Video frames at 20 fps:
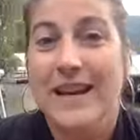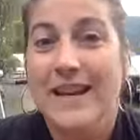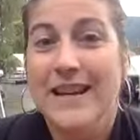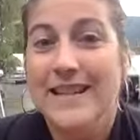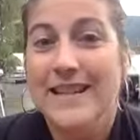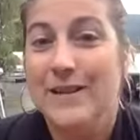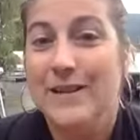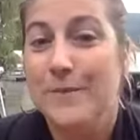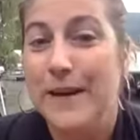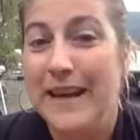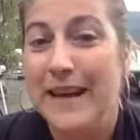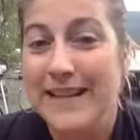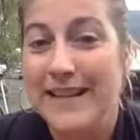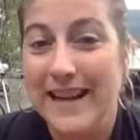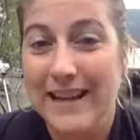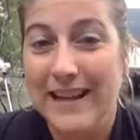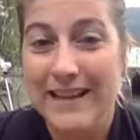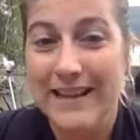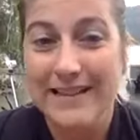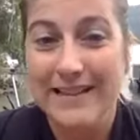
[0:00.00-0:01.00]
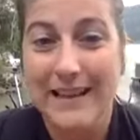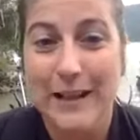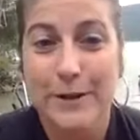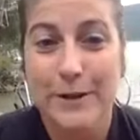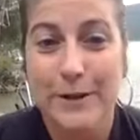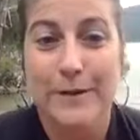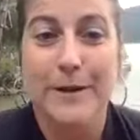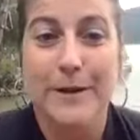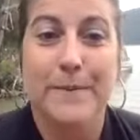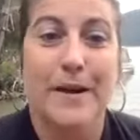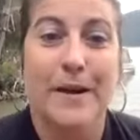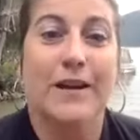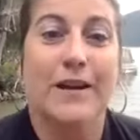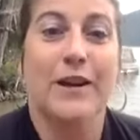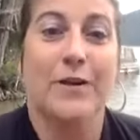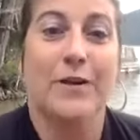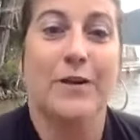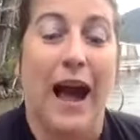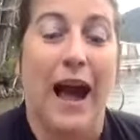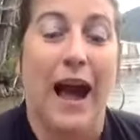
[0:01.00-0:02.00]
So Megan, tell us a little bit about
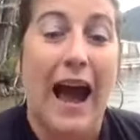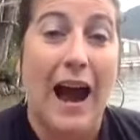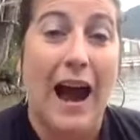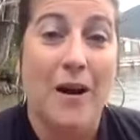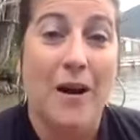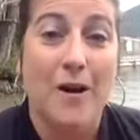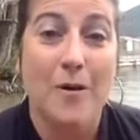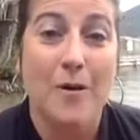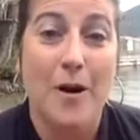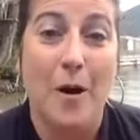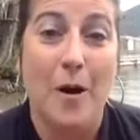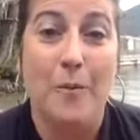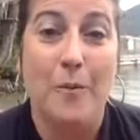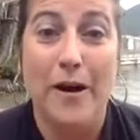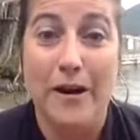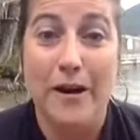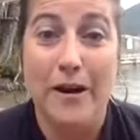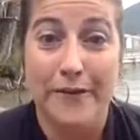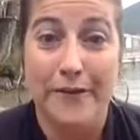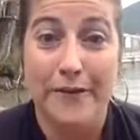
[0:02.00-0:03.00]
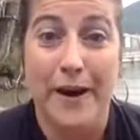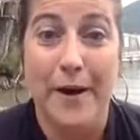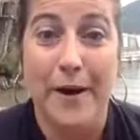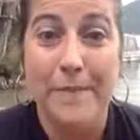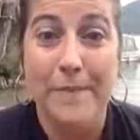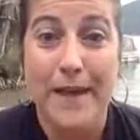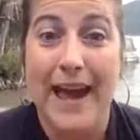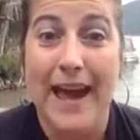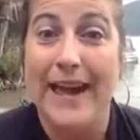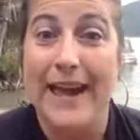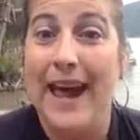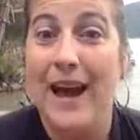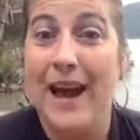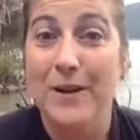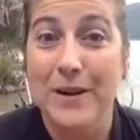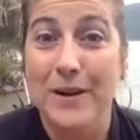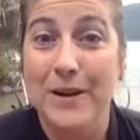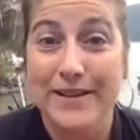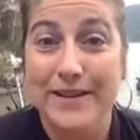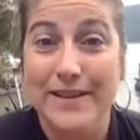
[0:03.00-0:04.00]
you. Where are you from and how
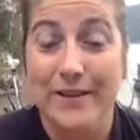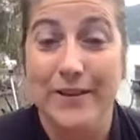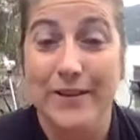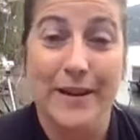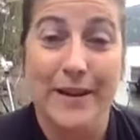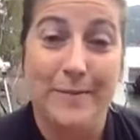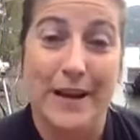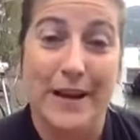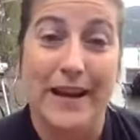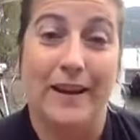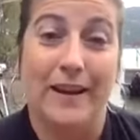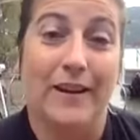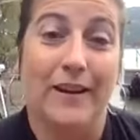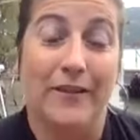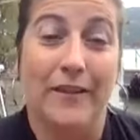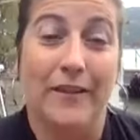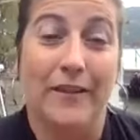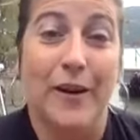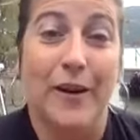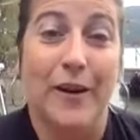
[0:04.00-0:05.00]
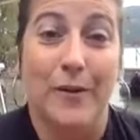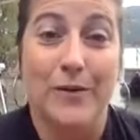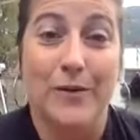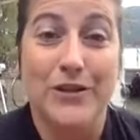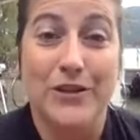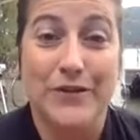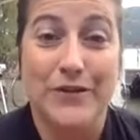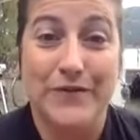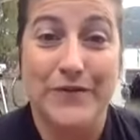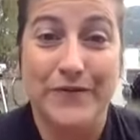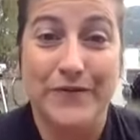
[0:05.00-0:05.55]
you got started being a career coach?